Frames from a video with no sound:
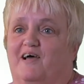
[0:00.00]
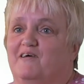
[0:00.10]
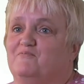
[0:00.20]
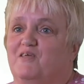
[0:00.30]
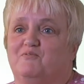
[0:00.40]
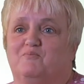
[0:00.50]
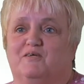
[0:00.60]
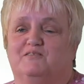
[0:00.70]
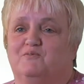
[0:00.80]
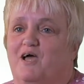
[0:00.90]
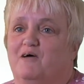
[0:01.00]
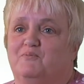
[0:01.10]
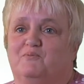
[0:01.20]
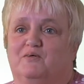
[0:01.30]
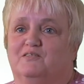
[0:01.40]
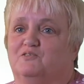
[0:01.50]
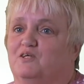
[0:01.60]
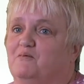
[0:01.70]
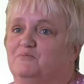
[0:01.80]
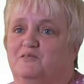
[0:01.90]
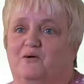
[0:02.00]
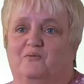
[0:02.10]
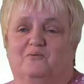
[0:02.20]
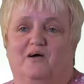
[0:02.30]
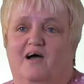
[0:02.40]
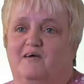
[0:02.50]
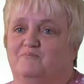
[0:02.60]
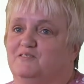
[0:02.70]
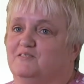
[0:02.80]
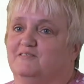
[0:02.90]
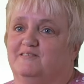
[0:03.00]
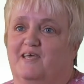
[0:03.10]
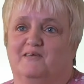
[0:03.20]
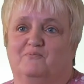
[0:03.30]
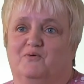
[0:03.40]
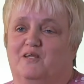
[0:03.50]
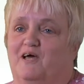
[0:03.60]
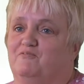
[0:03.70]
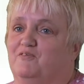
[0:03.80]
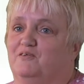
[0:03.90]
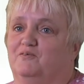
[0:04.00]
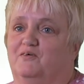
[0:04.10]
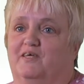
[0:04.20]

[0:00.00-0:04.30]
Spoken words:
I've never been so happy with a job, so I'm just saying what I feel,